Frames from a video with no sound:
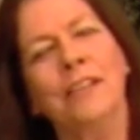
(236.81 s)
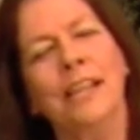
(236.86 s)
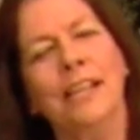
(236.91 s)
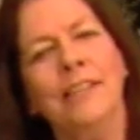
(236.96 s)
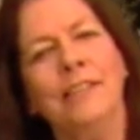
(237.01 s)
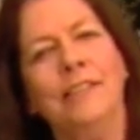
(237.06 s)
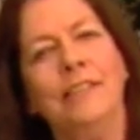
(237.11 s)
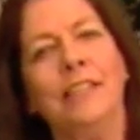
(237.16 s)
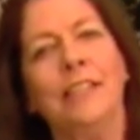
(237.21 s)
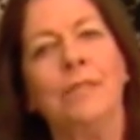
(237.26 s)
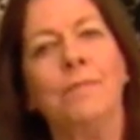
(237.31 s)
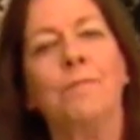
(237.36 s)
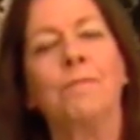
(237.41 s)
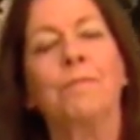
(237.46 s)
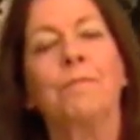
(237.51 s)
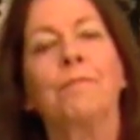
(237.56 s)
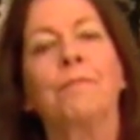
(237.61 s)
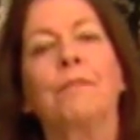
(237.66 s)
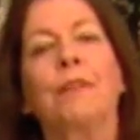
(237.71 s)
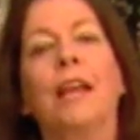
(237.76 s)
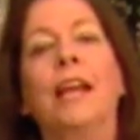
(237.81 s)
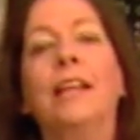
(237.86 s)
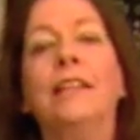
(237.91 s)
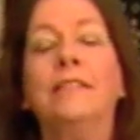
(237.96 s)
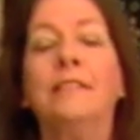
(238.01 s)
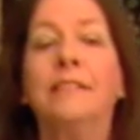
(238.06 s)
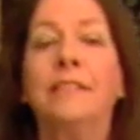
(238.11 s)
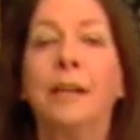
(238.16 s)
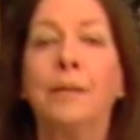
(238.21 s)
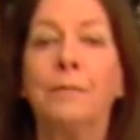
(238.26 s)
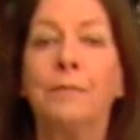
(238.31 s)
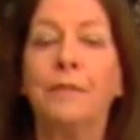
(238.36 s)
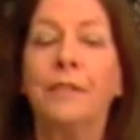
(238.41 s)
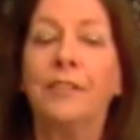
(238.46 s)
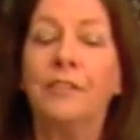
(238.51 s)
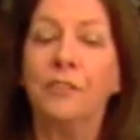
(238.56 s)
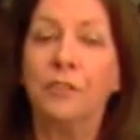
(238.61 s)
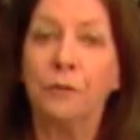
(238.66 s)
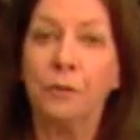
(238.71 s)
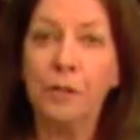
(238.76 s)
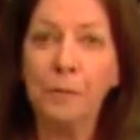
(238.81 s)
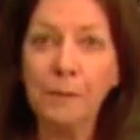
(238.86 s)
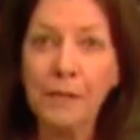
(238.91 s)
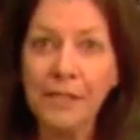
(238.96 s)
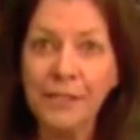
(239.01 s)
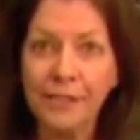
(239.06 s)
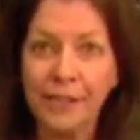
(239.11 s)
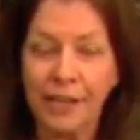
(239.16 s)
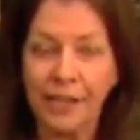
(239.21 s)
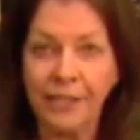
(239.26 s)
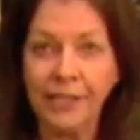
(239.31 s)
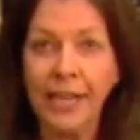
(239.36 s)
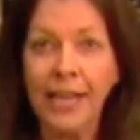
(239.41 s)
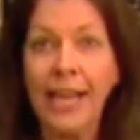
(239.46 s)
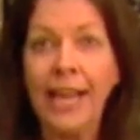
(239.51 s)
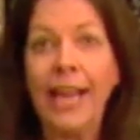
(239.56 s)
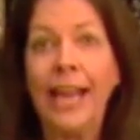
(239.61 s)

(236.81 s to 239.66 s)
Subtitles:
nicely. Except this should have been done